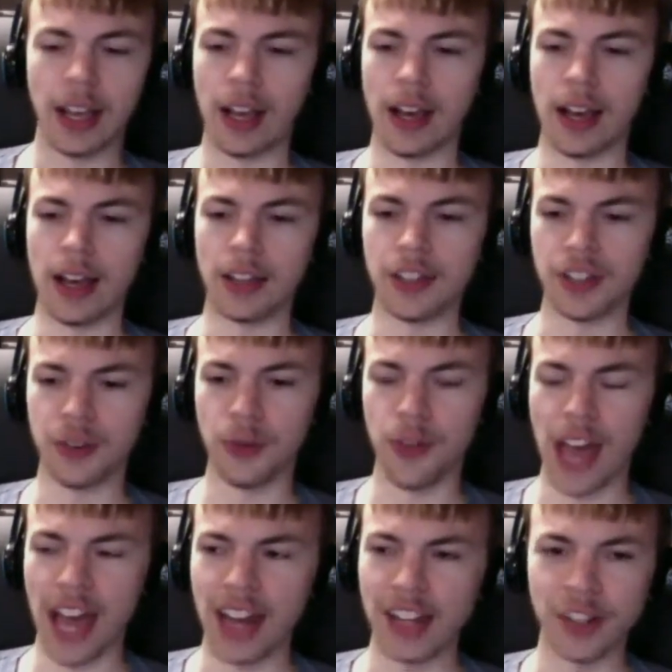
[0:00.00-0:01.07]
So
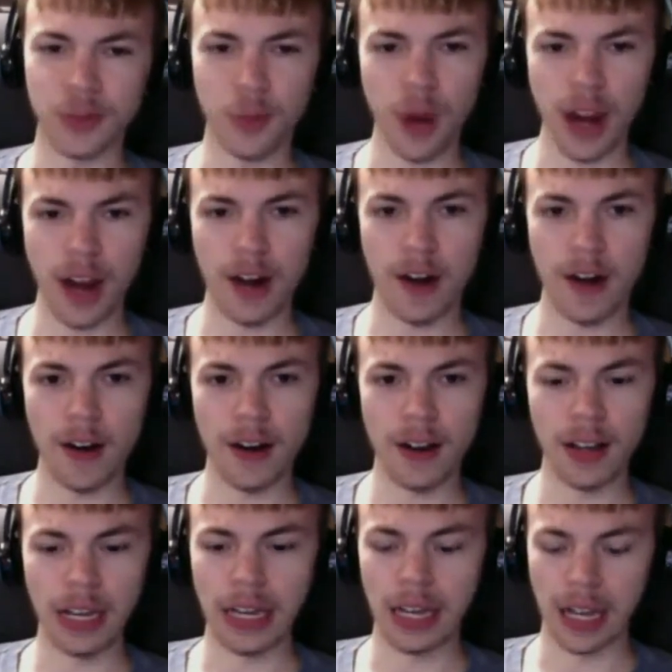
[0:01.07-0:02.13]
that is where
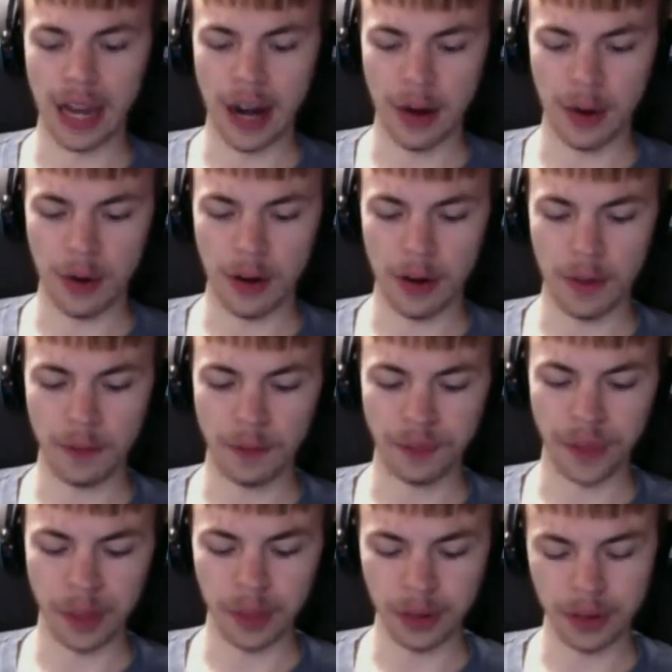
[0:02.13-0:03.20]
our
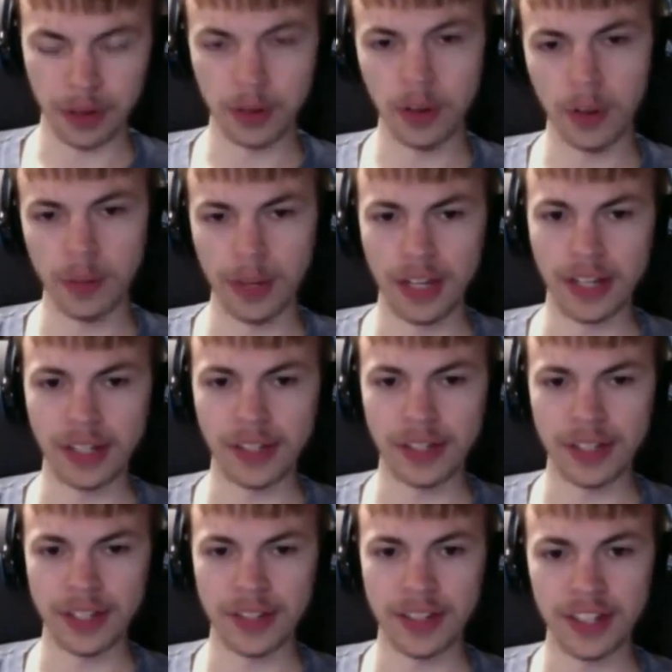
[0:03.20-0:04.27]
political
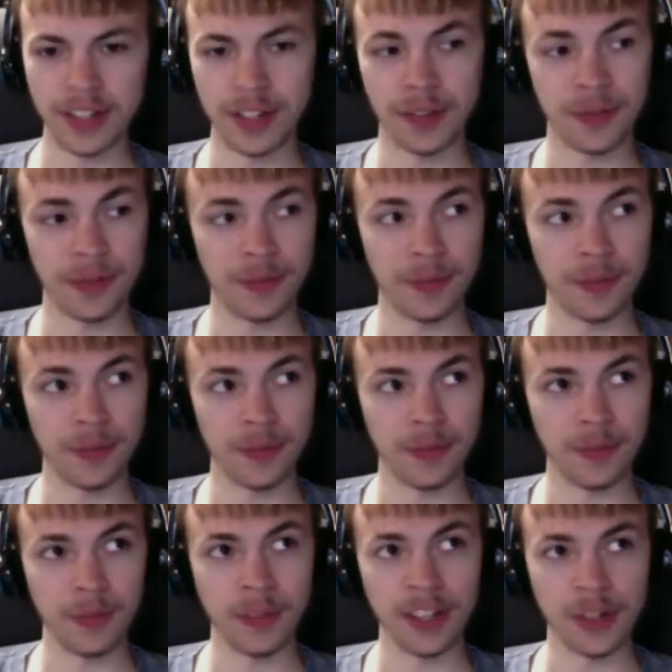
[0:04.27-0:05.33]
opinions, that's
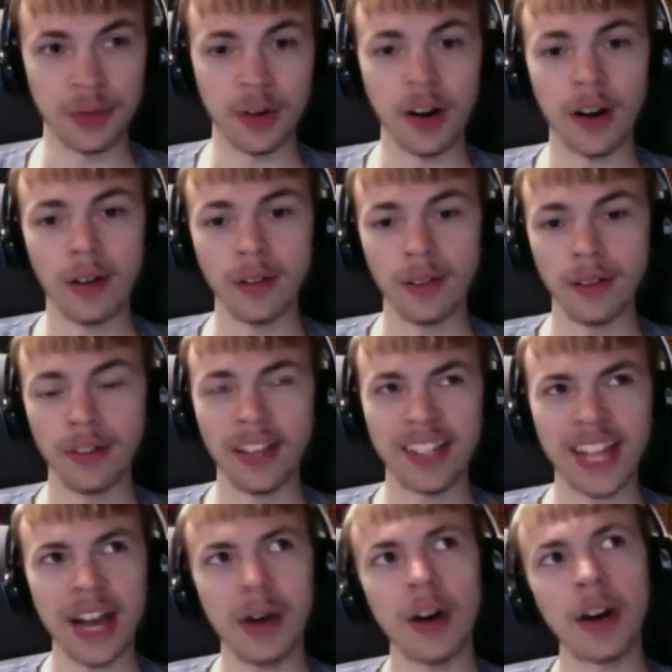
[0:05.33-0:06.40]

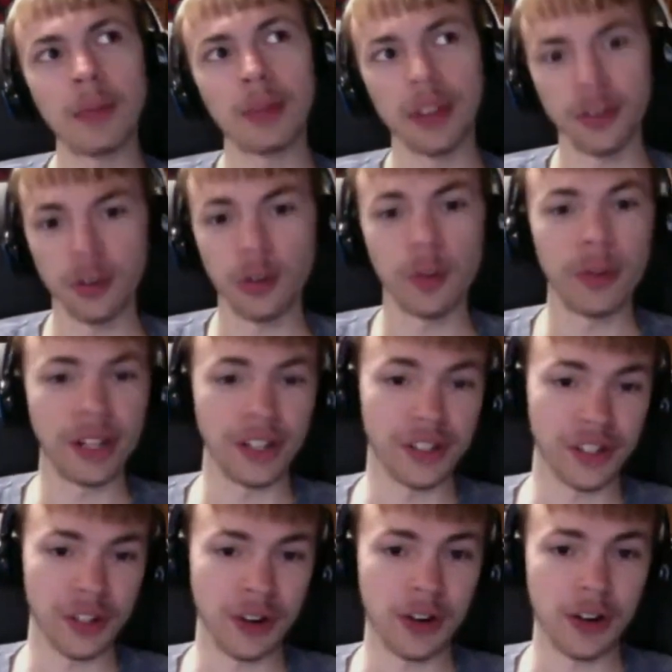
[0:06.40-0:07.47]
how our political
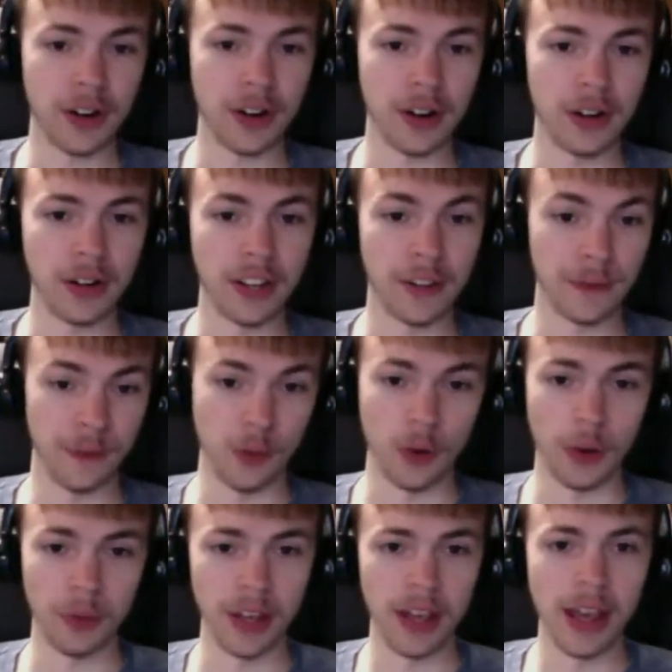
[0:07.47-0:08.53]
opinions are
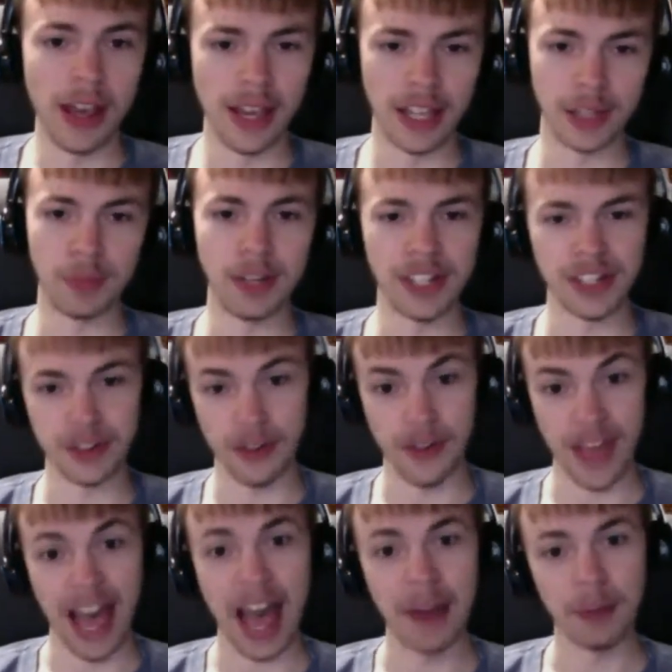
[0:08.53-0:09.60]
informed, is based on
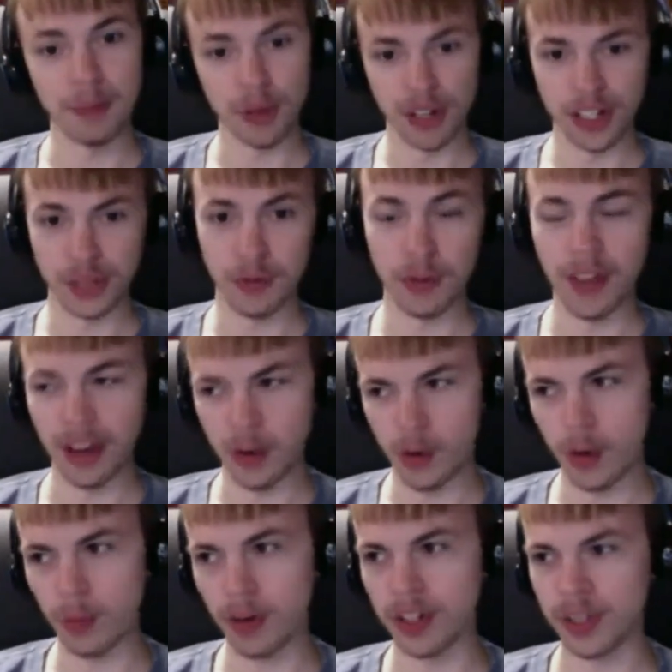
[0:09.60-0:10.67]
that principle. That core
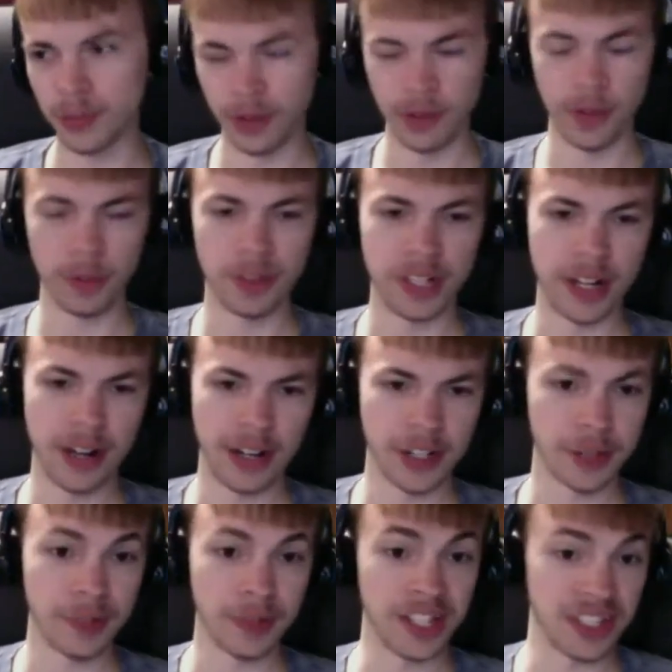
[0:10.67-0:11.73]
principle of
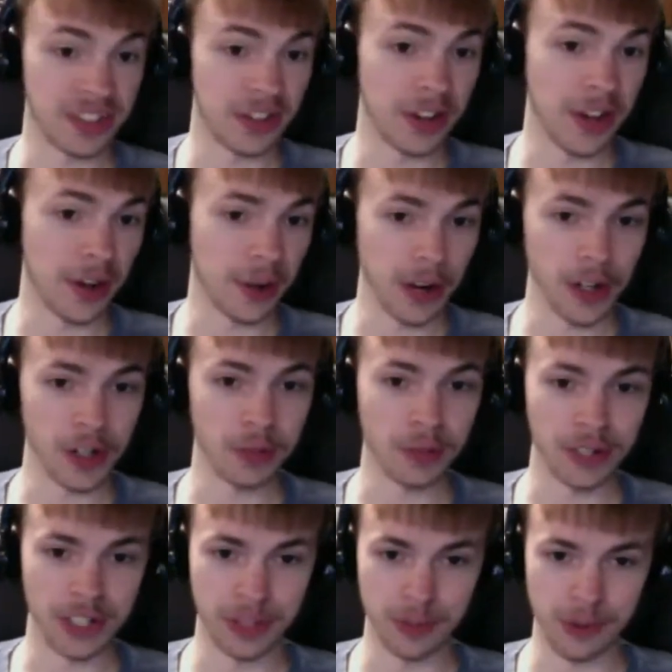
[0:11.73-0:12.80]
libertarianism is the non-aggression
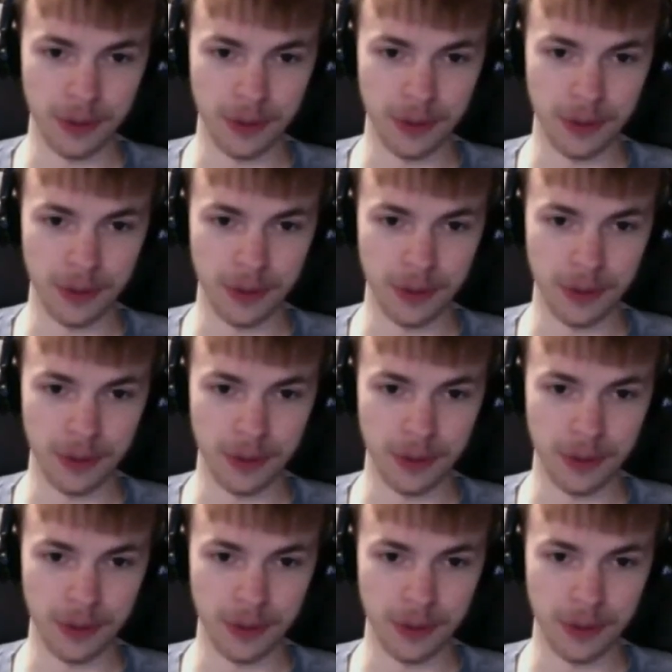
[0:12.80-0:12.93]
principle.